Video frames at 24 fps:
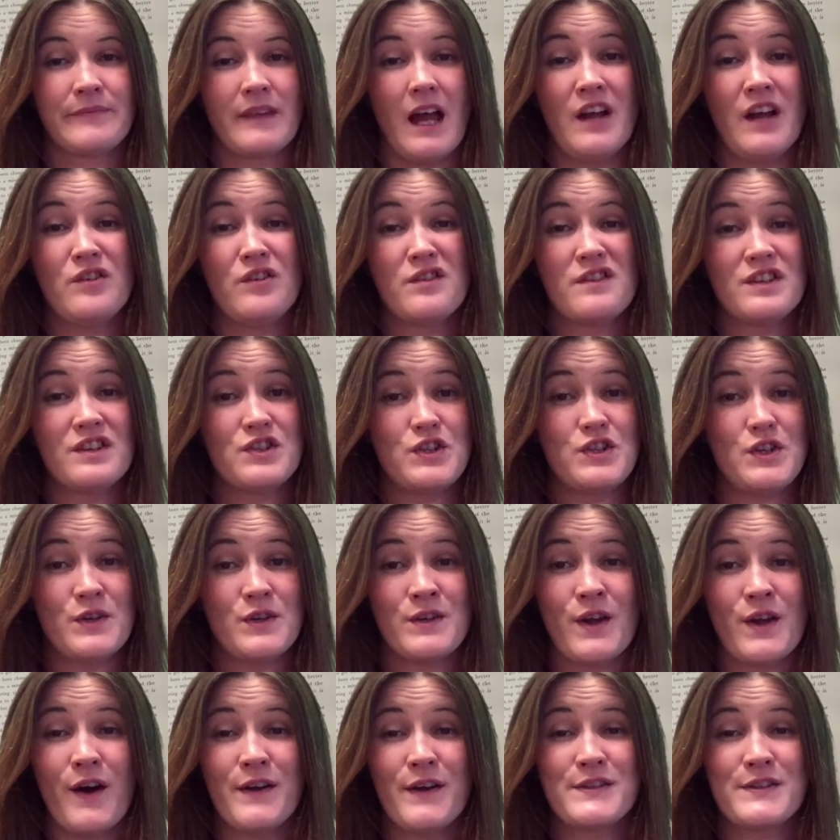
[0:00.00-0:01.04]
Another
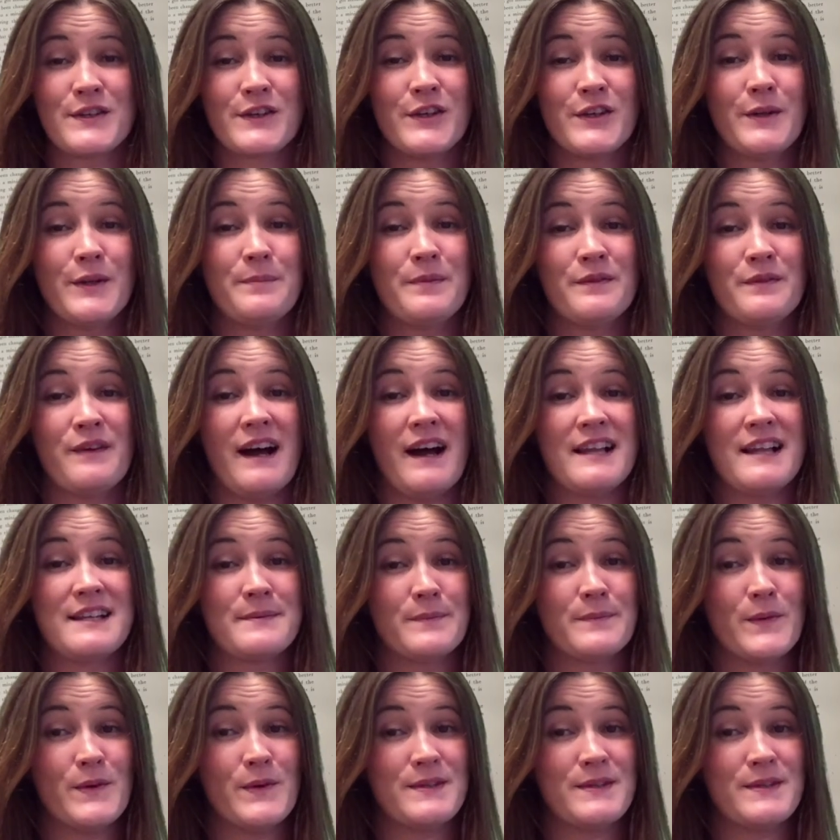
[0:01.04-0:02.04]
student article provides more